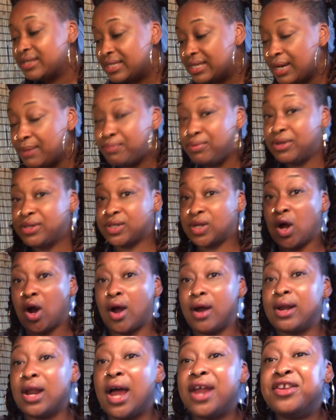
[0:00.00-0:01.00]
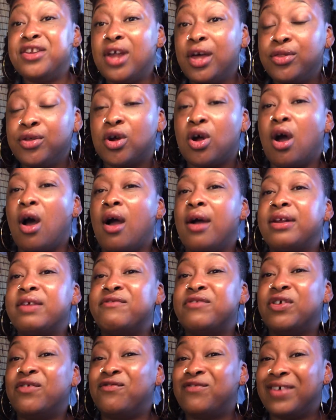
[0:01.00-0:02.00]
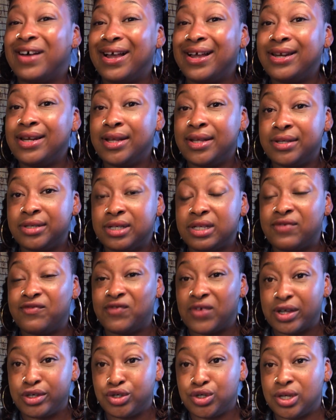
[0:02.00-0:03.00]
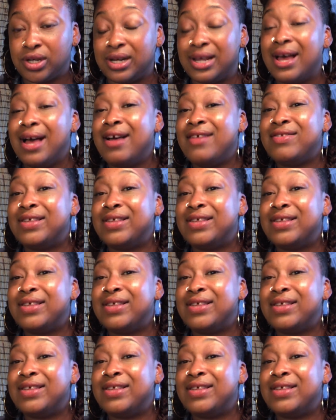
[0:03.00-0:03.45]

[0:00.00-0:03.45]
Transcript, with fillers: Temperance card, another card of divine intervention.